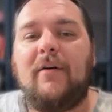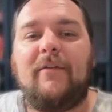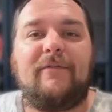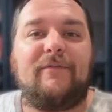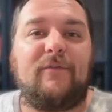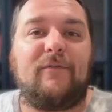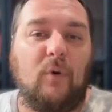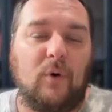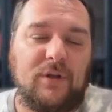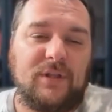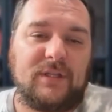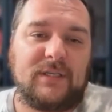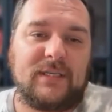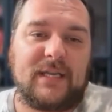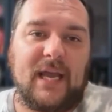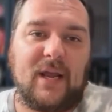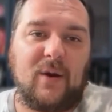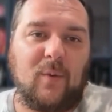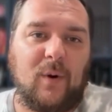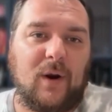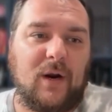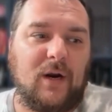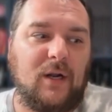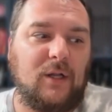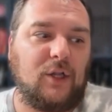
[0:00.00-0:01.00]
Fourth day,
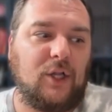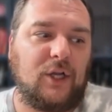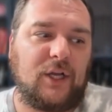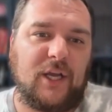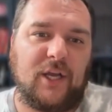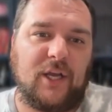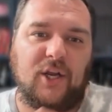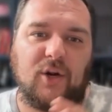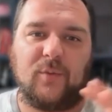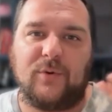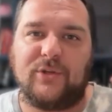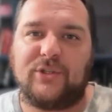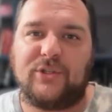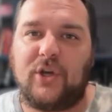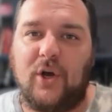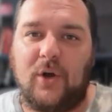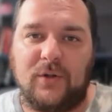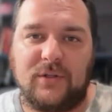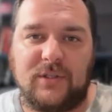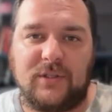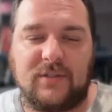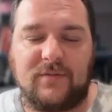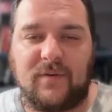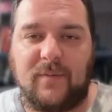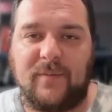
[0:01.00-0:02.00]
we're going to look at your
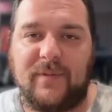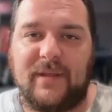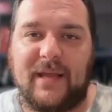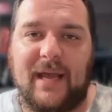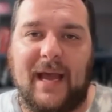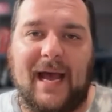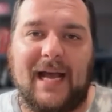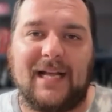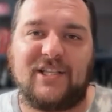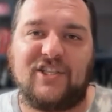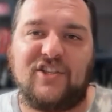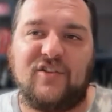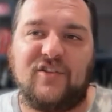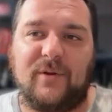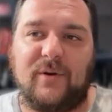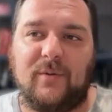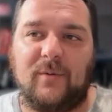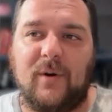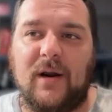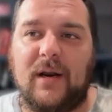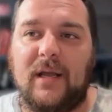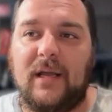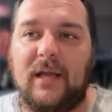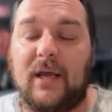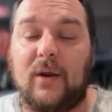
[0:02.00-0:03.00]
results from the ads you've been
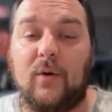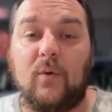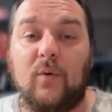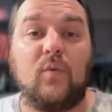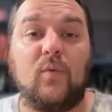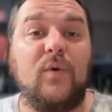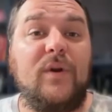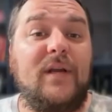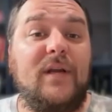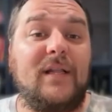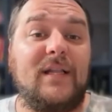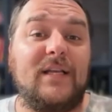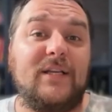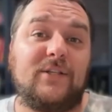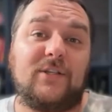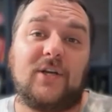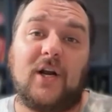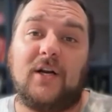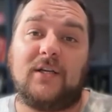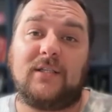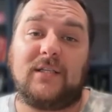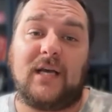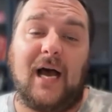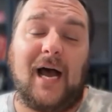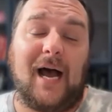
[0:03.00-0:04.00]
running and really
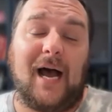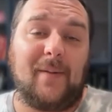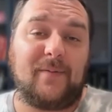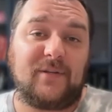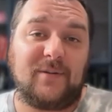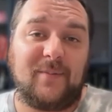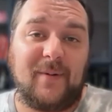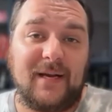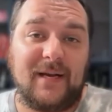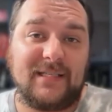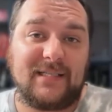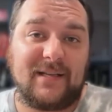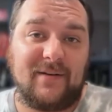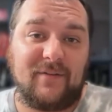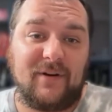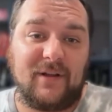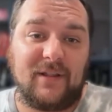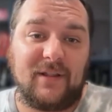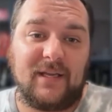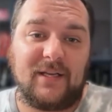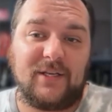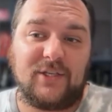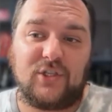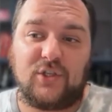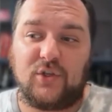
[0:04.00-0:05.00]
start to optimize
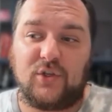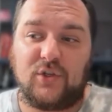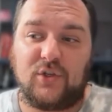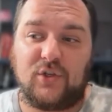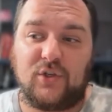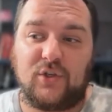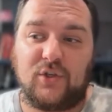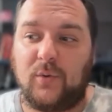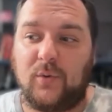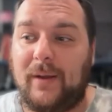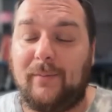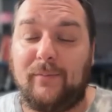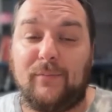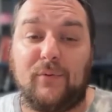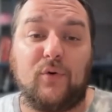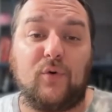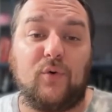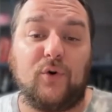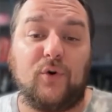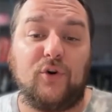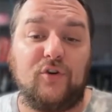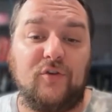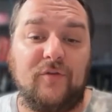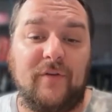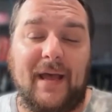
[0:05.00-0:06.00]
everything to
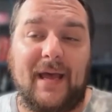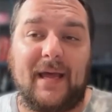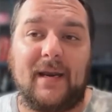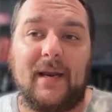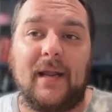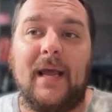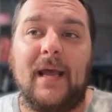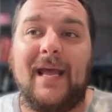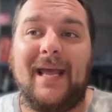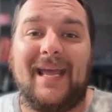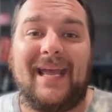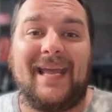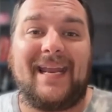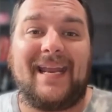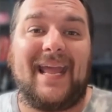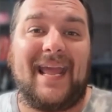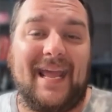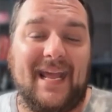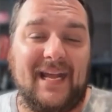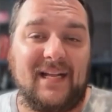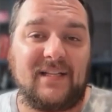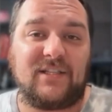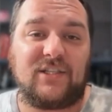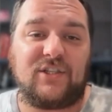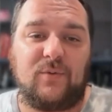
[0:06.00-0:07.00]
improve and
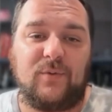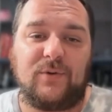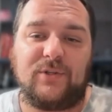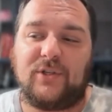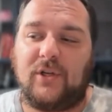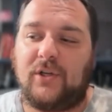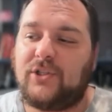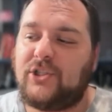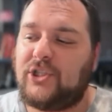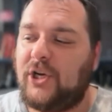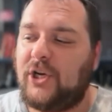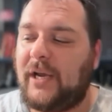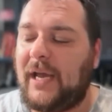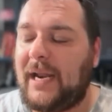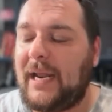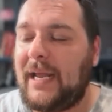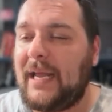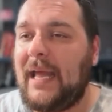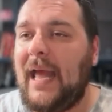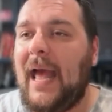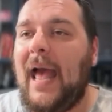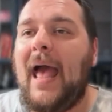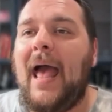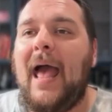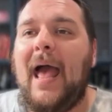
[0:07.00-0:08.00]
enhance the results you're getting.